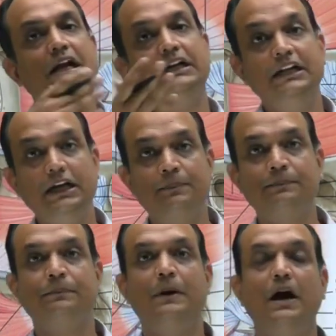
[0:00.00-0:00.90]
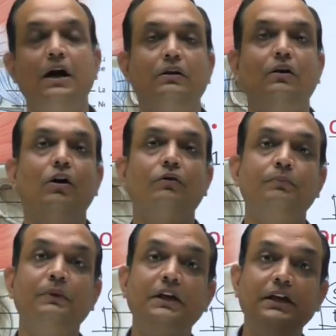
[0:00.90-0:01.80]
and deep part
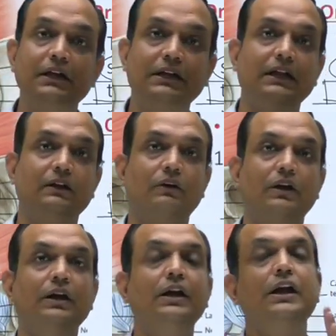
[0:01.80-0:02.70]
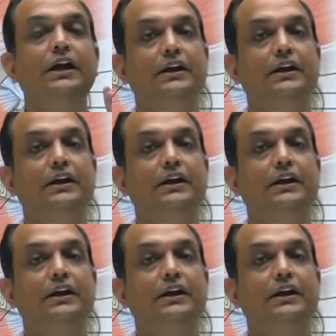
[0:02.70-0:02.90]
of medial pterygoid